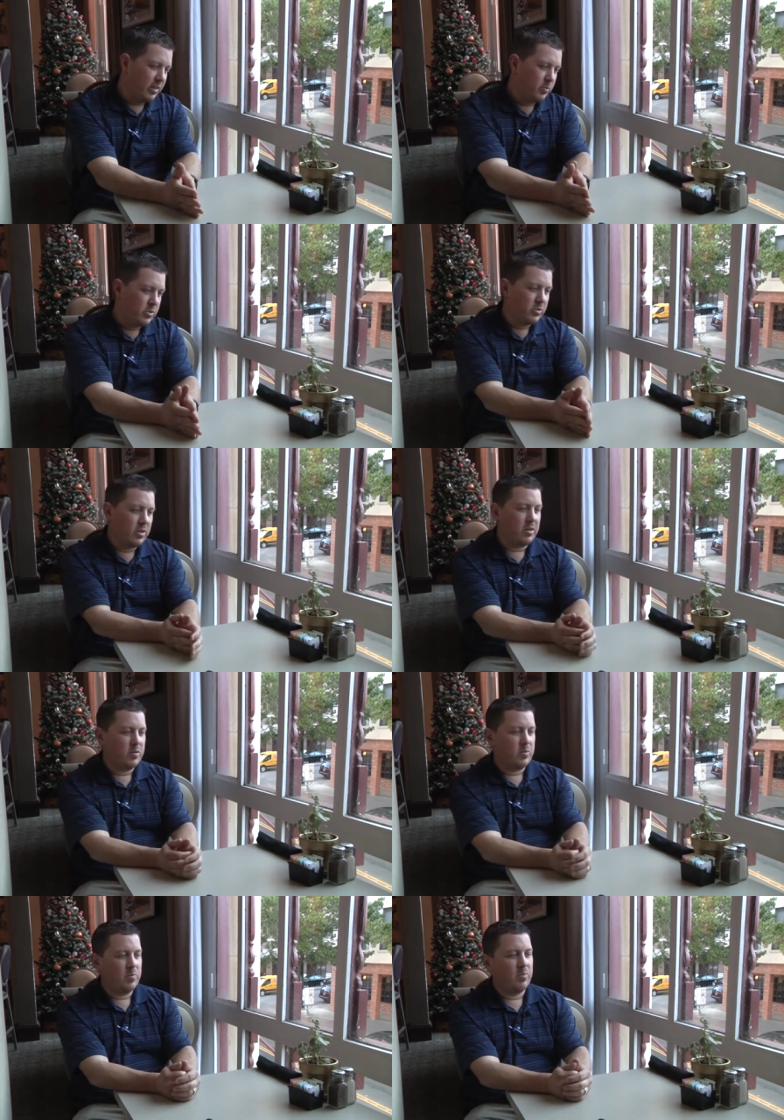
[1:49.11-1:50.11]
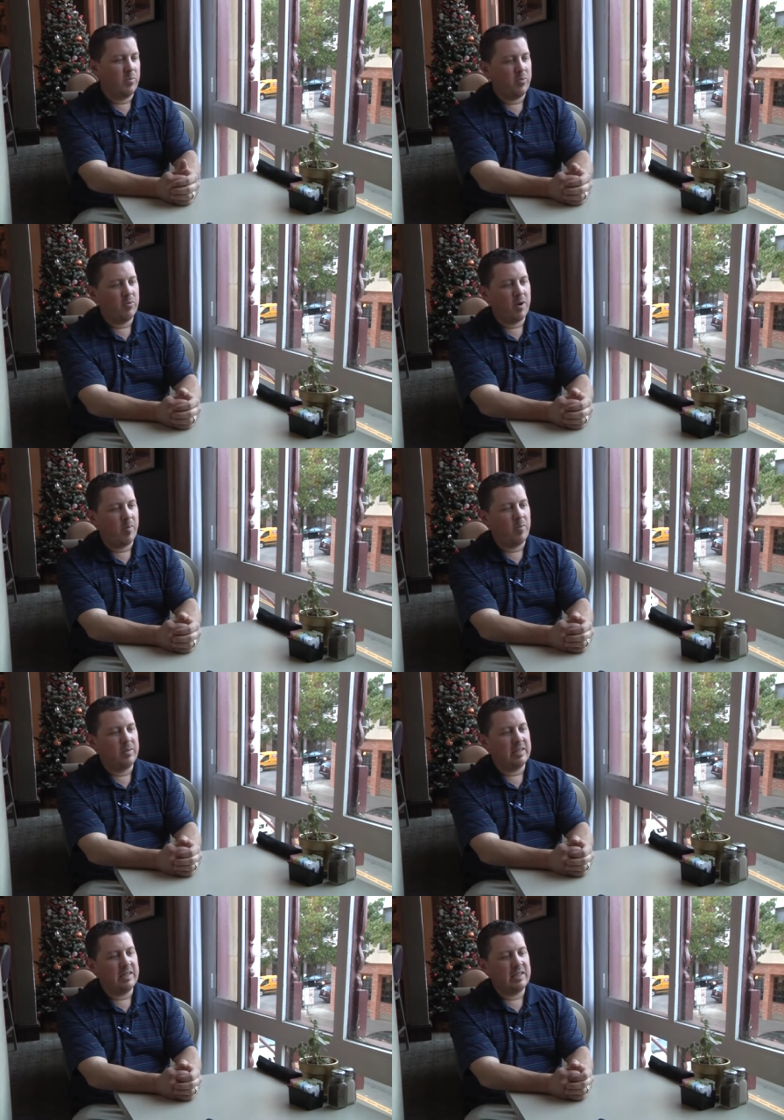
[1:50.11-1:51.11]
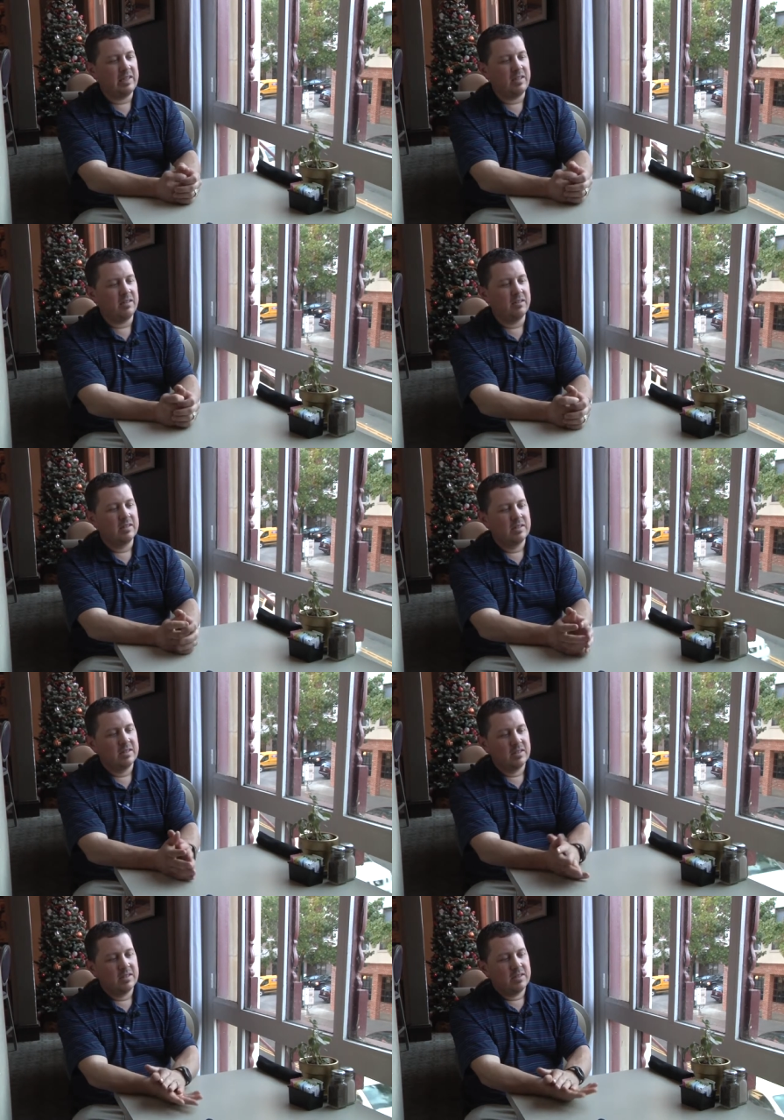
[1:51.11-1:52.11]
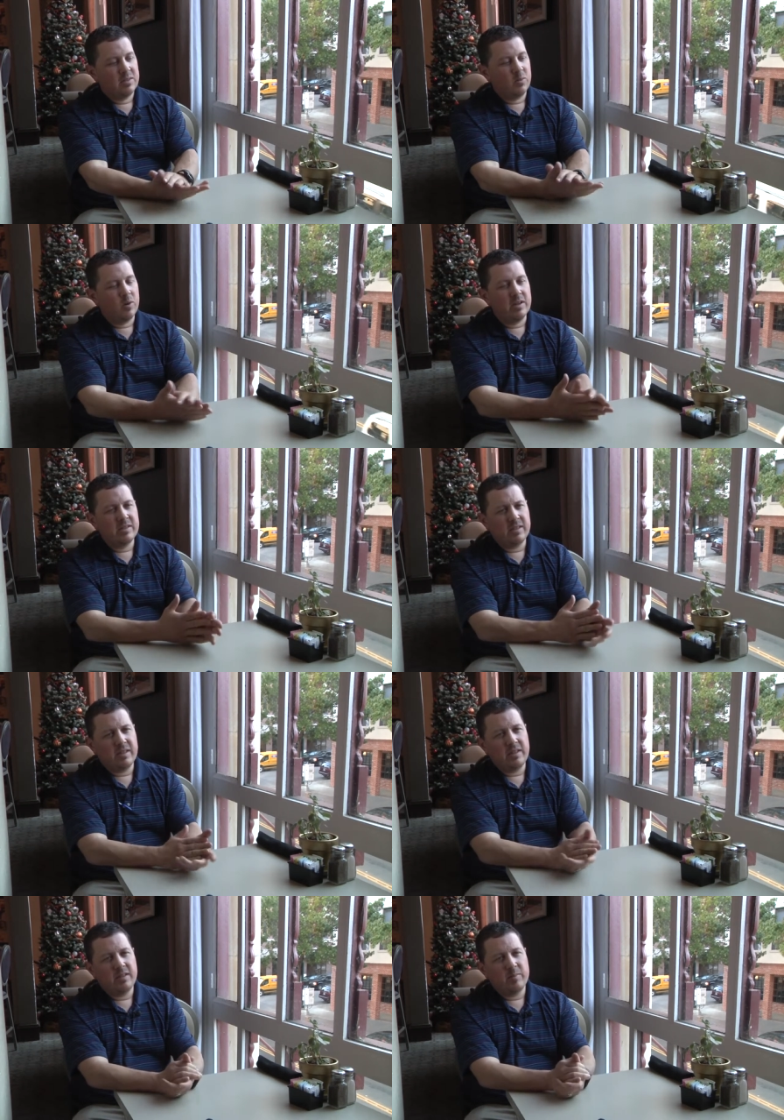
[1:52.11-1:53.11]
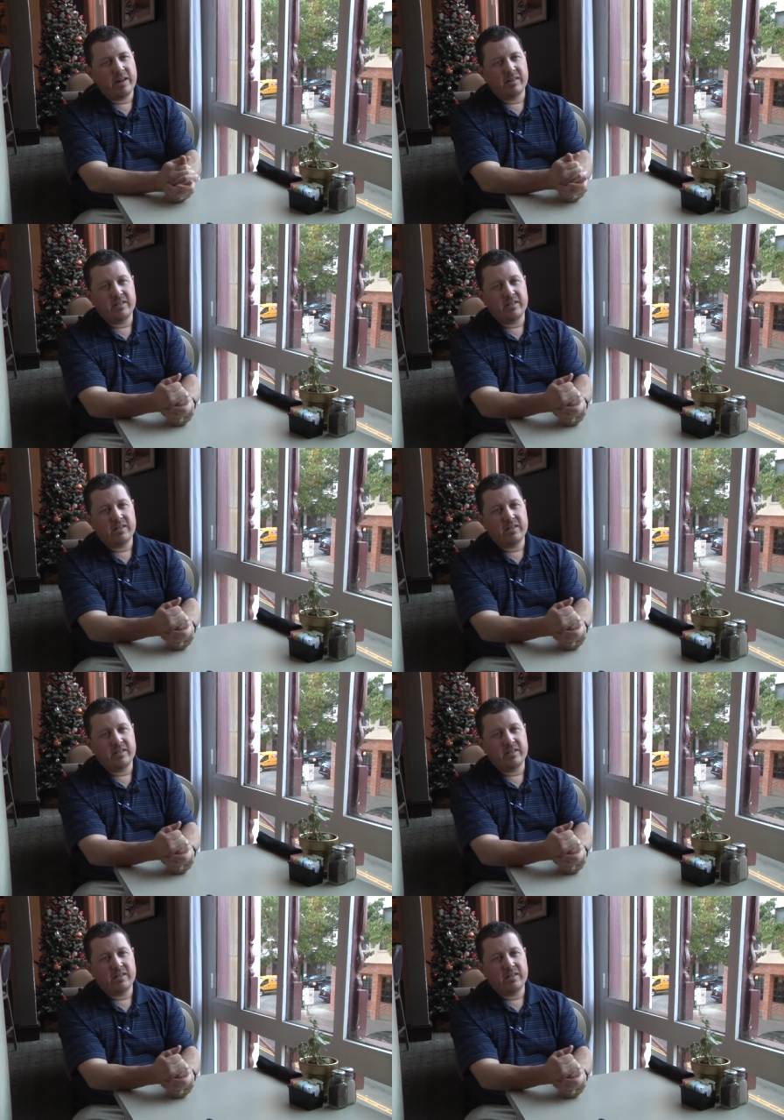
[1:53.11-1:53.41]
the Hippodrome probably was the amount of